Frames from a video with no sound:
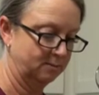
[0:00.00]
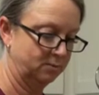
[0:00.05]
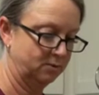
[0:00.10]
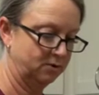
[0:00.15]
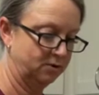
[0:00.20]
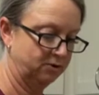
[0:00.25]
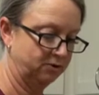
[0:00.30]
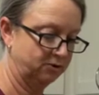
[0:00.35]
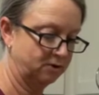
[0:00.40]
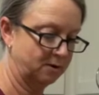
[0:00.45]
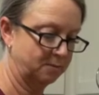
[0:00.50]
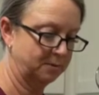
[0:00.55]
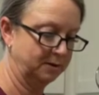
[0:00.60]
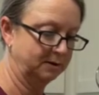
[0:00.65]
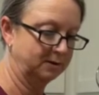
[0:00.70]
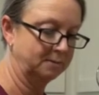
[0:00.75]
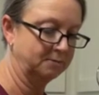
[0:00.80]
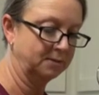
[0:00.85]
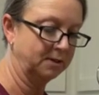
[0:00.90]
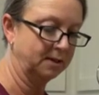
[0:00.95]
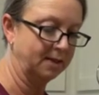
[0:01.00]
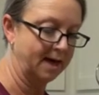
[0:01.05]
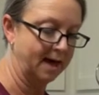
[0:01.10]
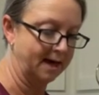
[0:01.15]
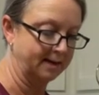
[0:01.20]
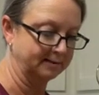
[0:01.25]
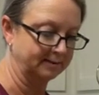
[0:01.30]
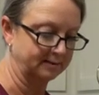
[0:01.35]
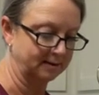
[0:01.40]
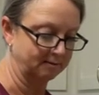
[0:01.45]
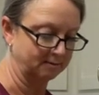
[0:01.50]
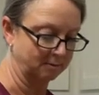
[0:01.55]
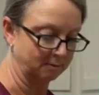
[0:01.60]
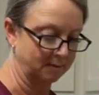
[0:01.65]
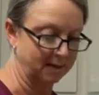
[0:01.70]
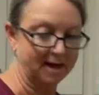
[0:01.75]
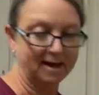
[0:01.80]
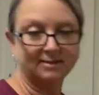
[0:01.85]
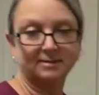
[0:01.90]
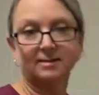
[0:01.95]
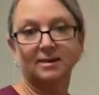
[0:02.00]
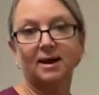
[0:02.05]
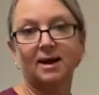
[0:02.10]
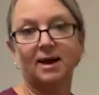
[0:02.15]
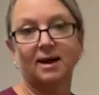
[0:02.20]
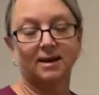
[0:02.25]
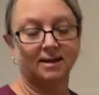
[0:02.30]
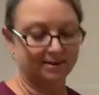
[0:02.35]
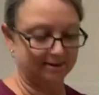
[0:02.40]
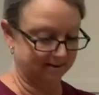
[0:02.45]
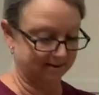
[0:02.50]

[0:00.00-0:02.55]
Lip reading: pretty sure I picked up the last of them last night.